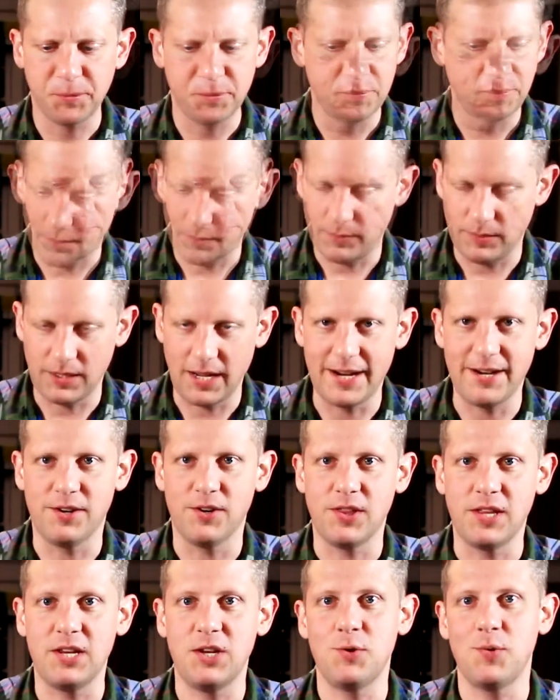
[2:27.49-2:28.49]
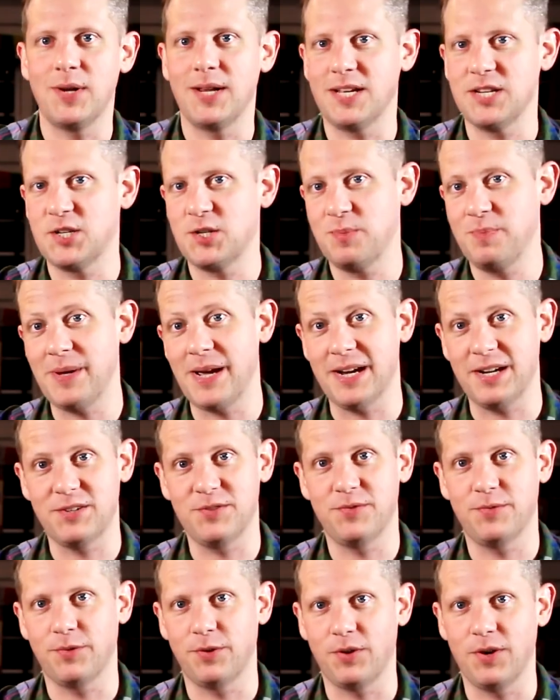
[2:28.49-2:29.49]
or lighter than you would
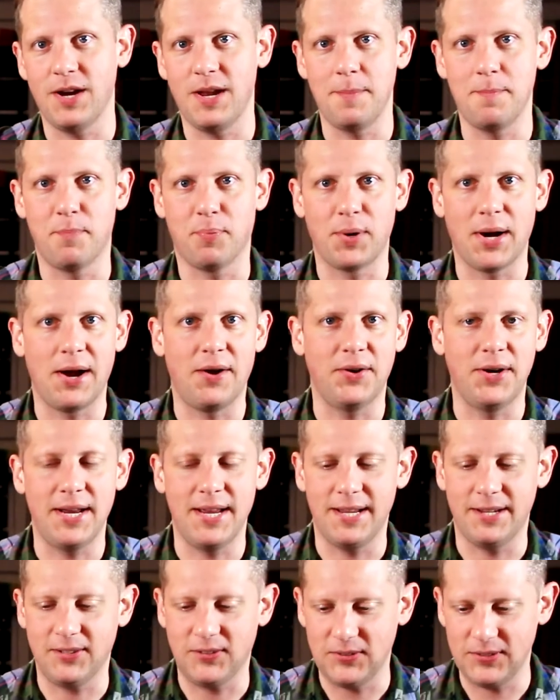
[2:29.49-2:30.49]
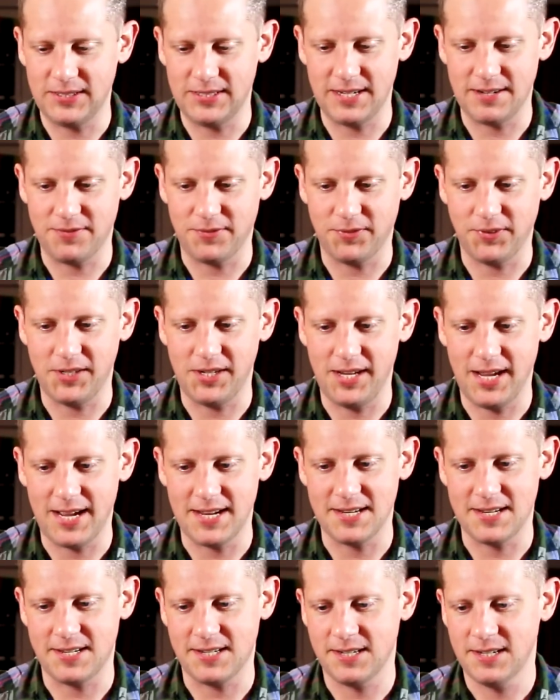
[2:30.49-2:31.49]
expect for a brown ale. It definitely
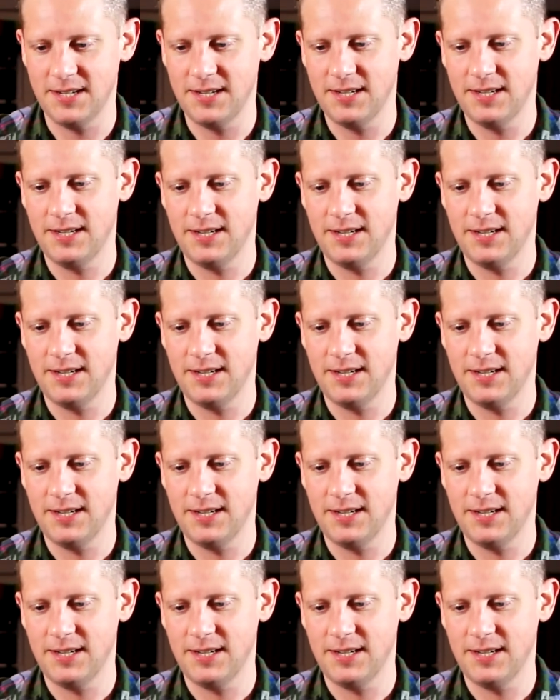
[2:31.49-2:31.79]
has